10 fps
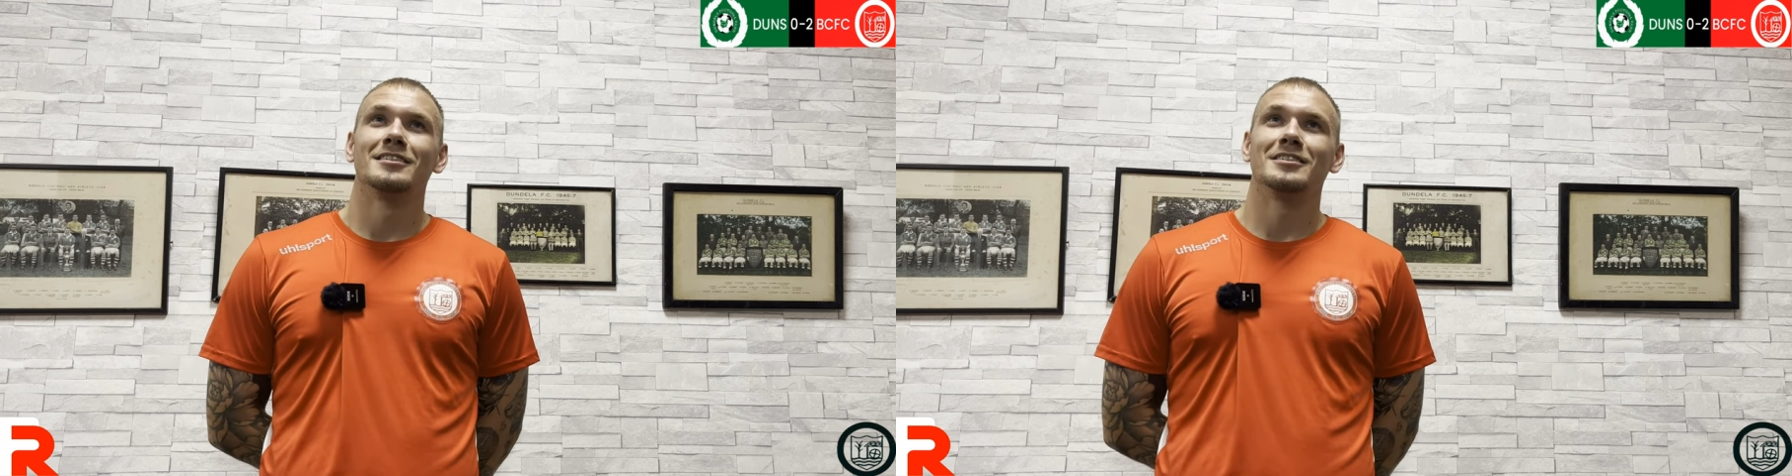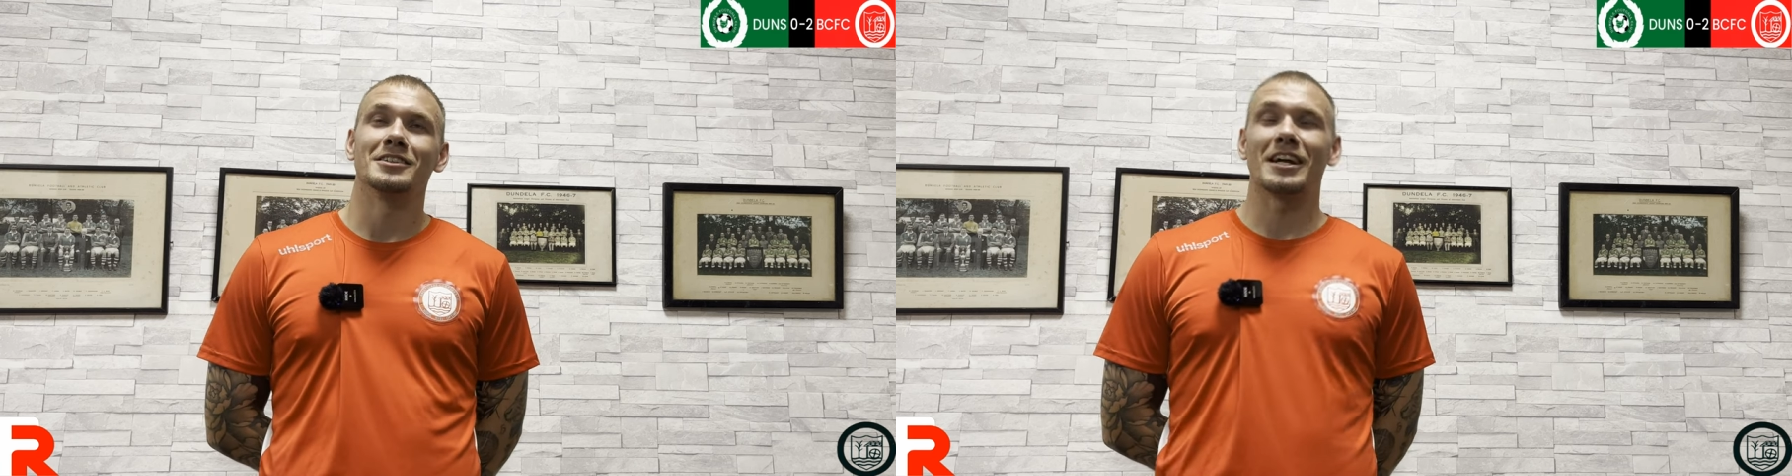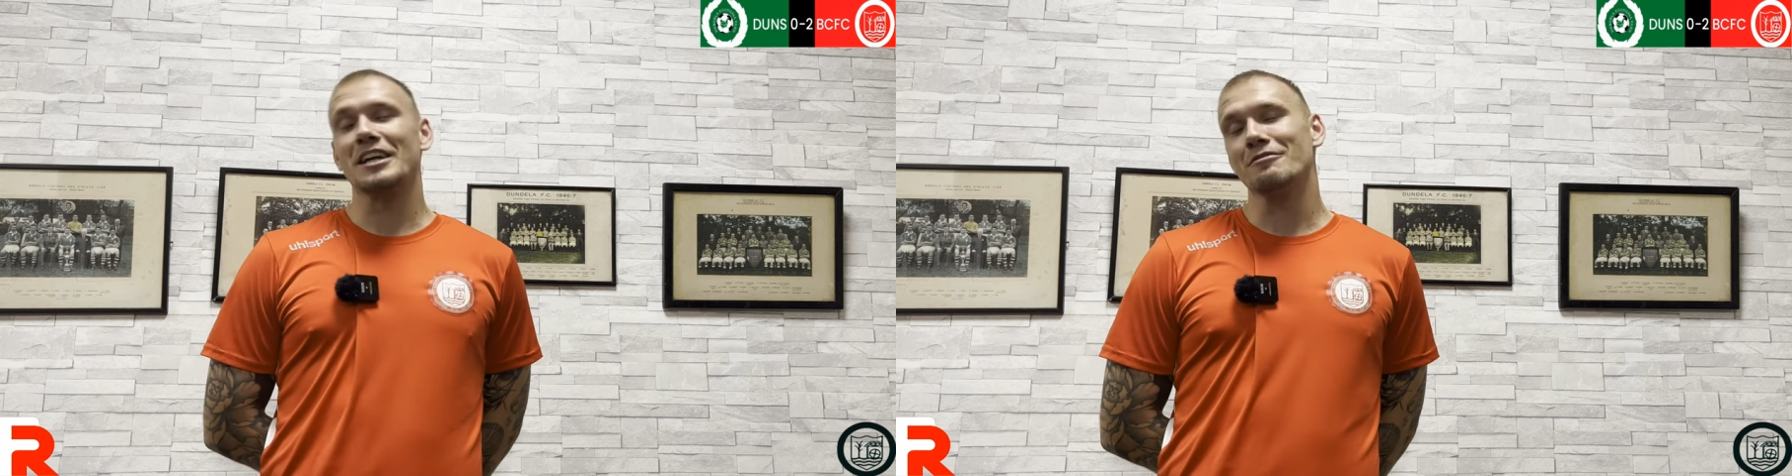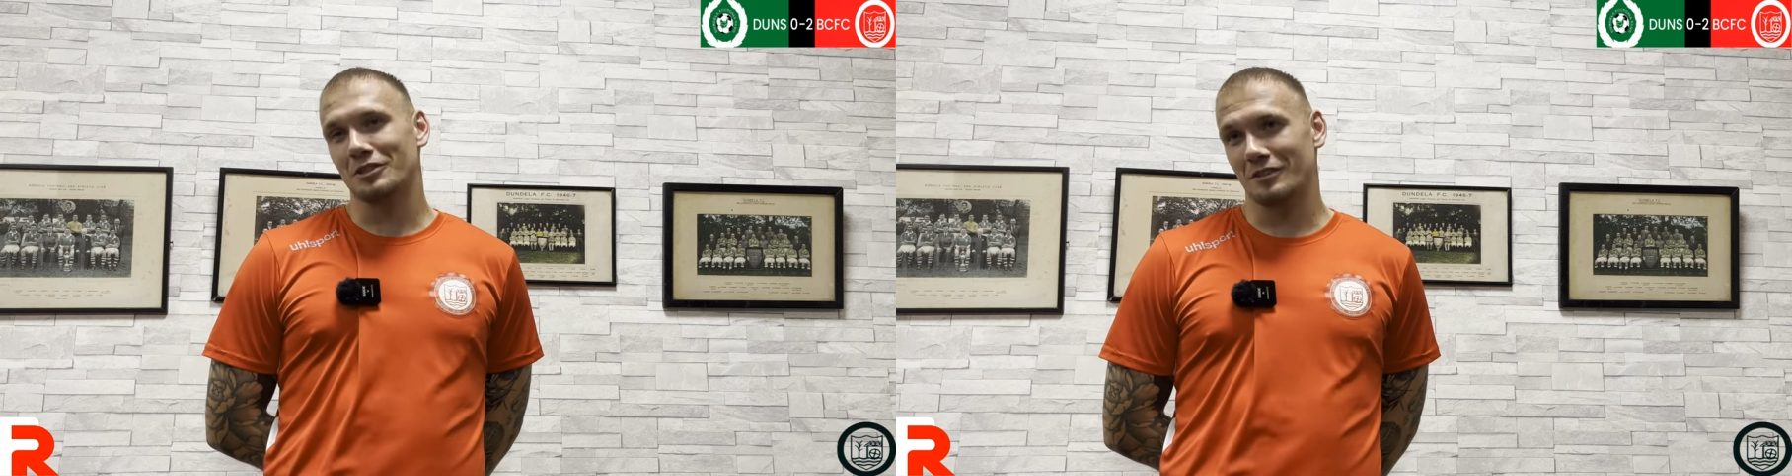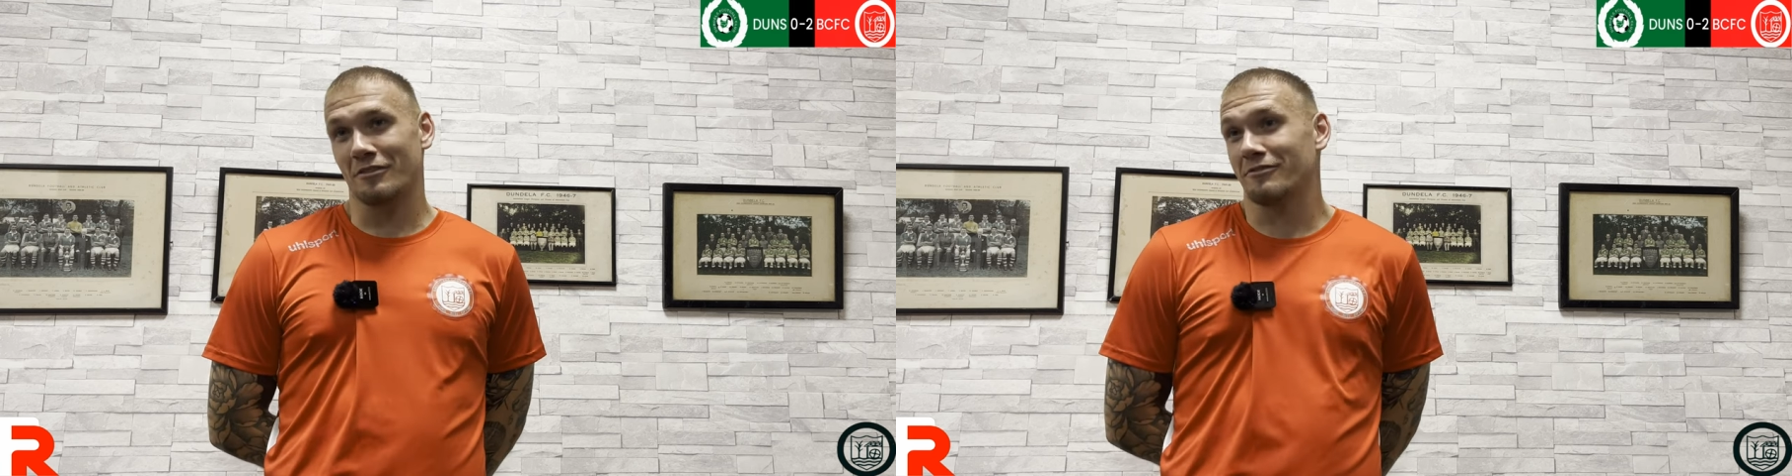you're not
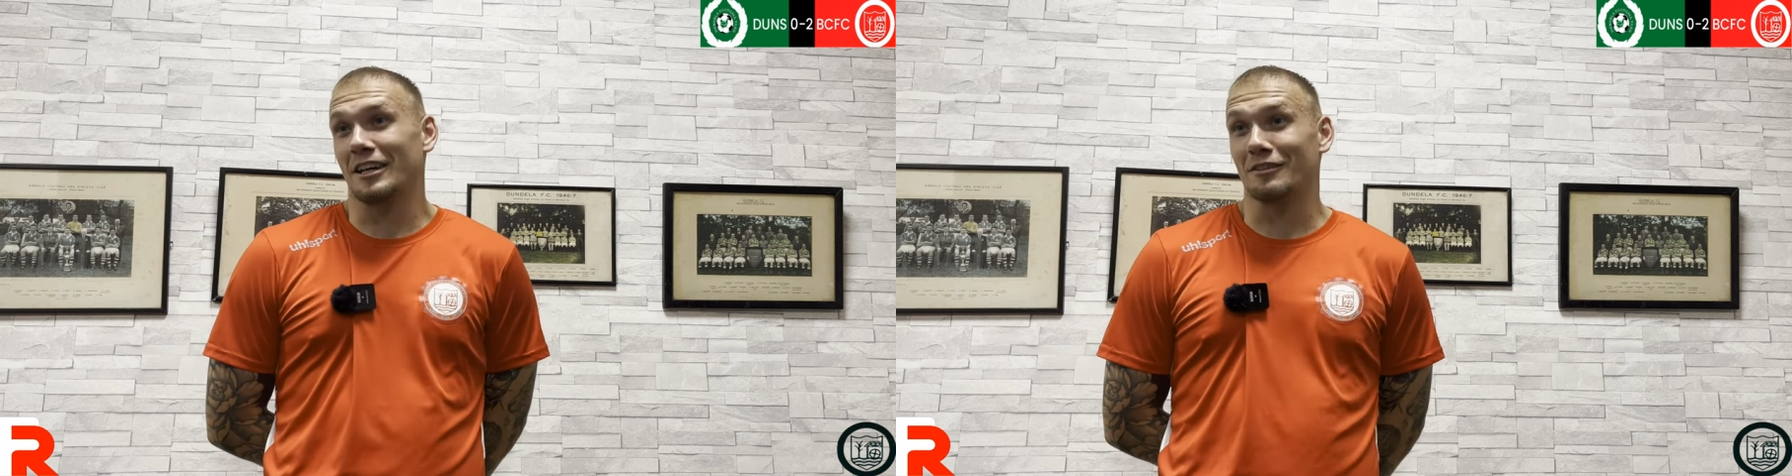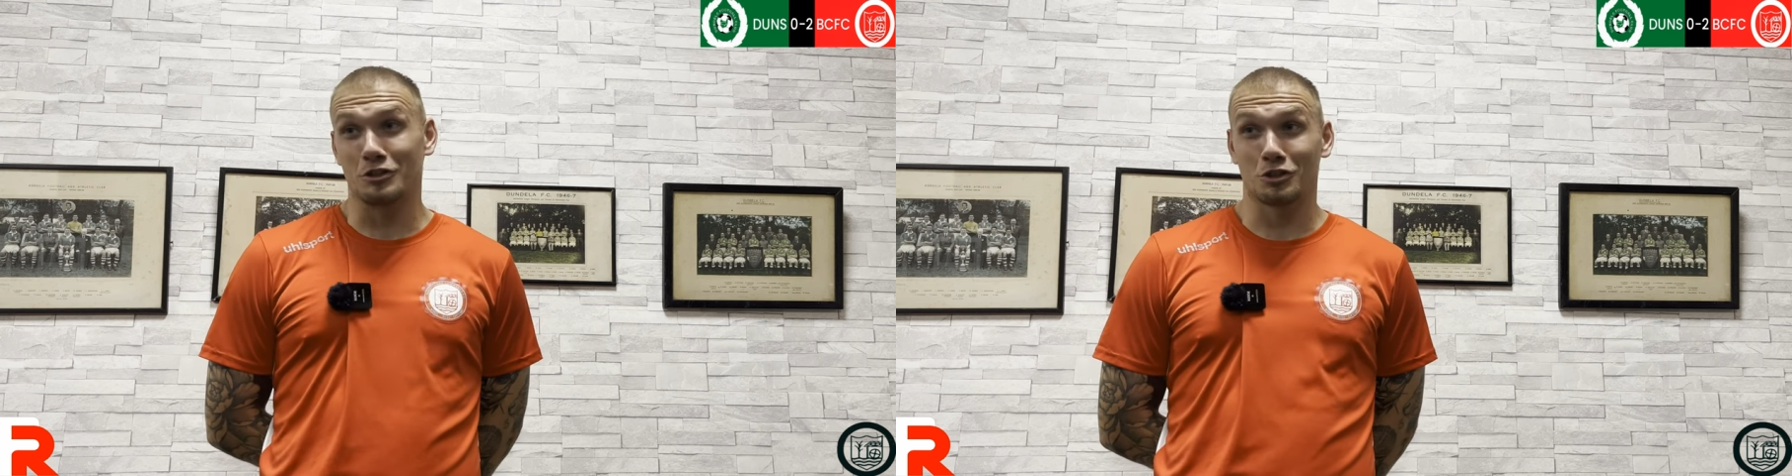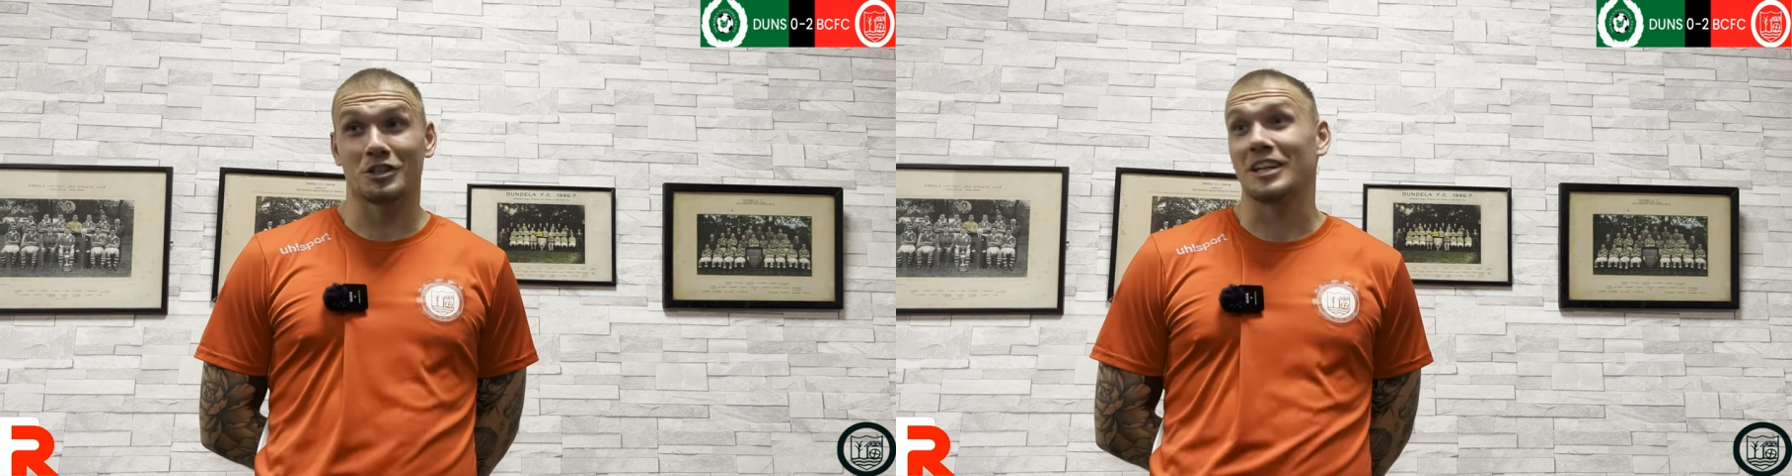even effectively just